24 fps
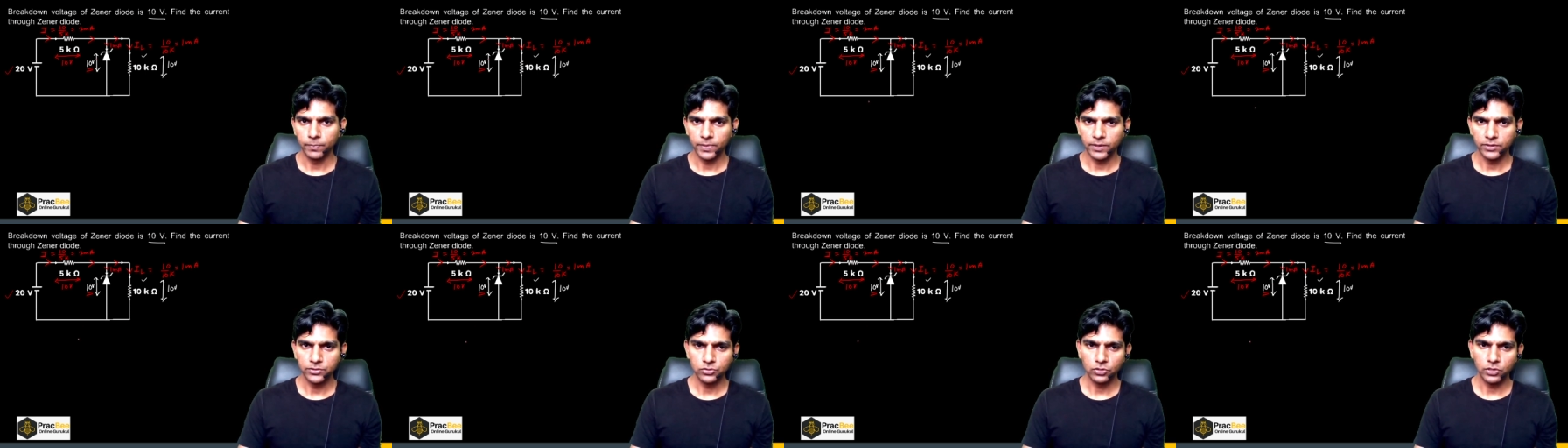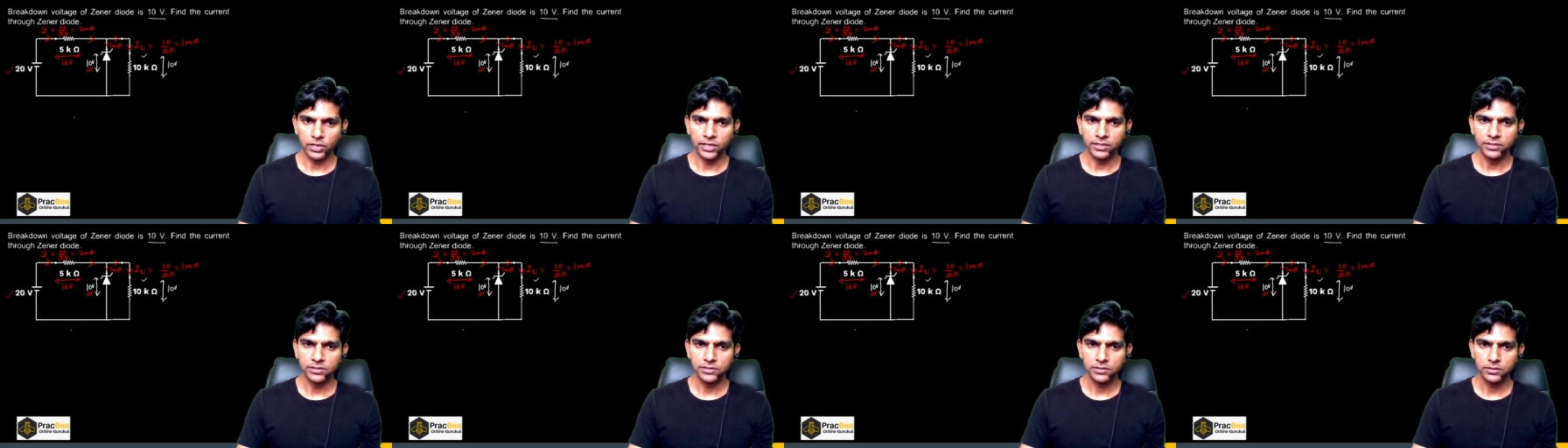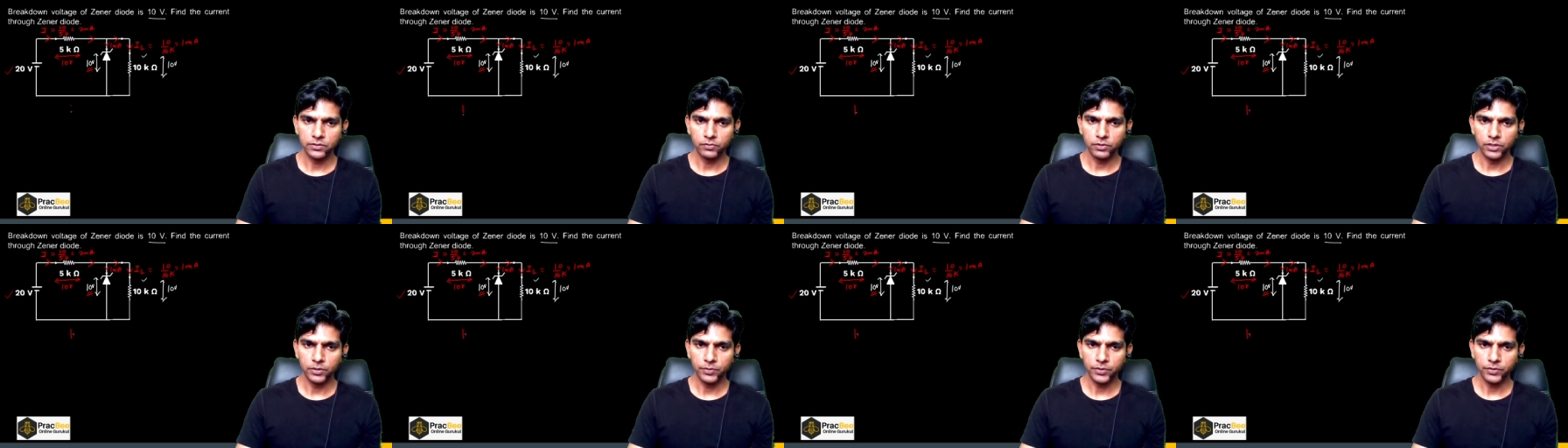So answer
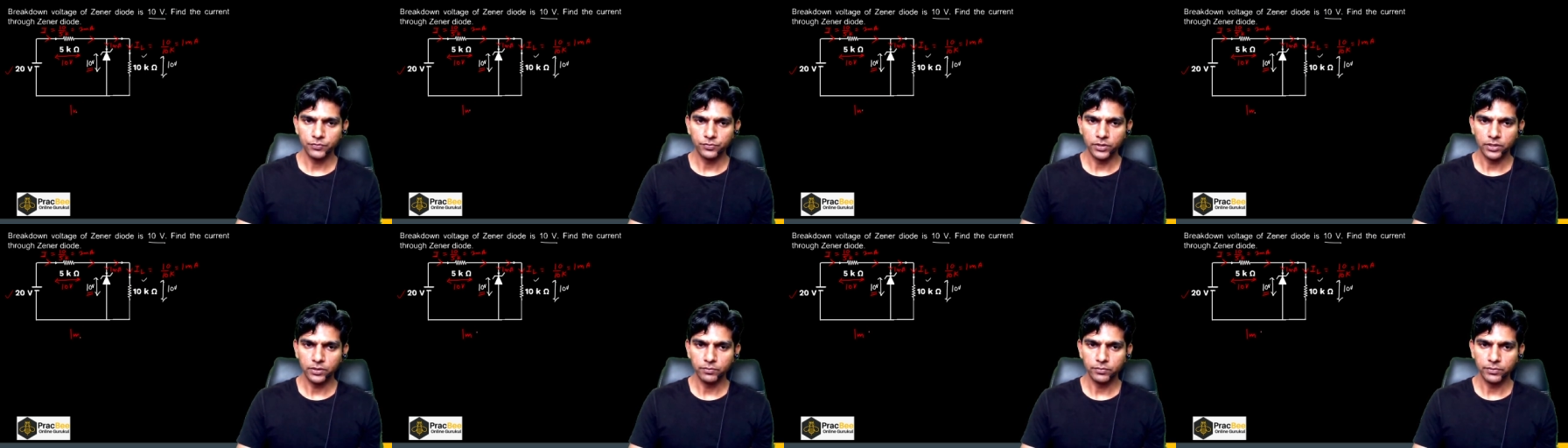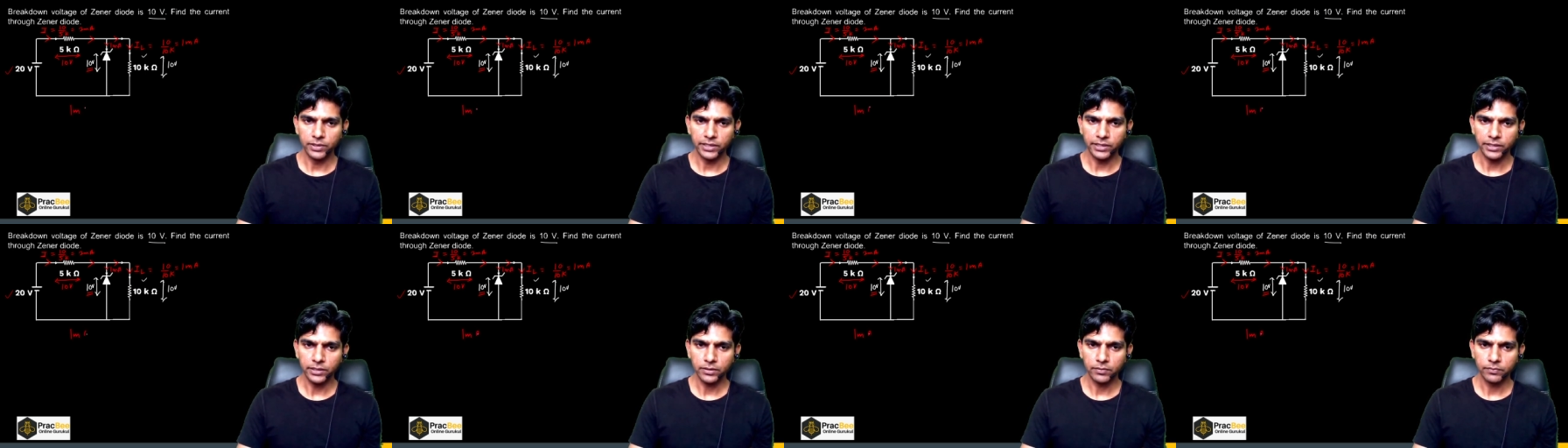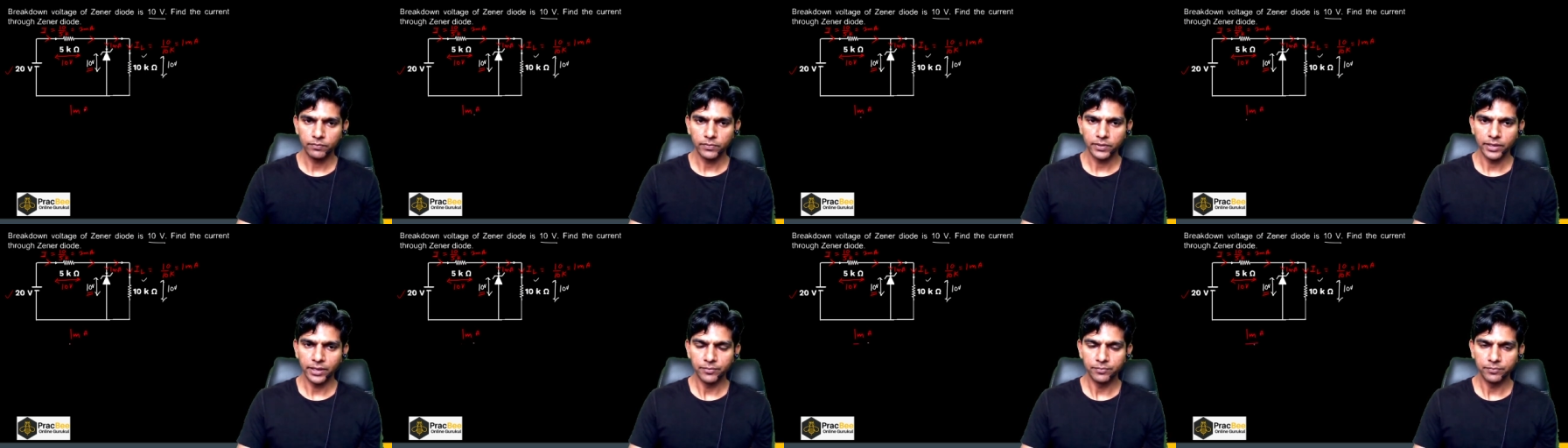will be 1
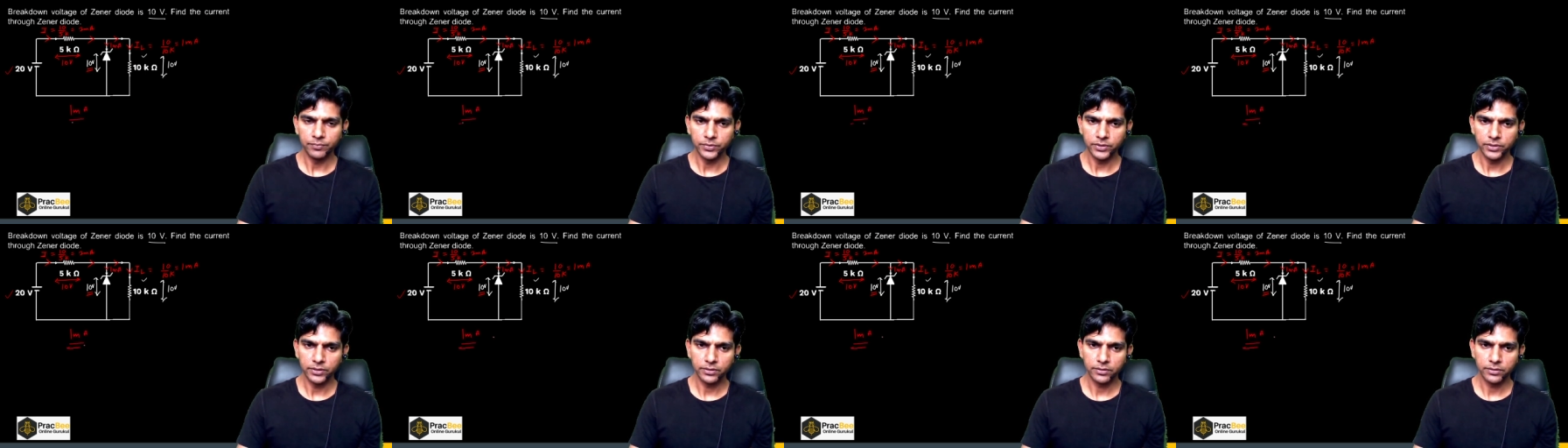milliampere,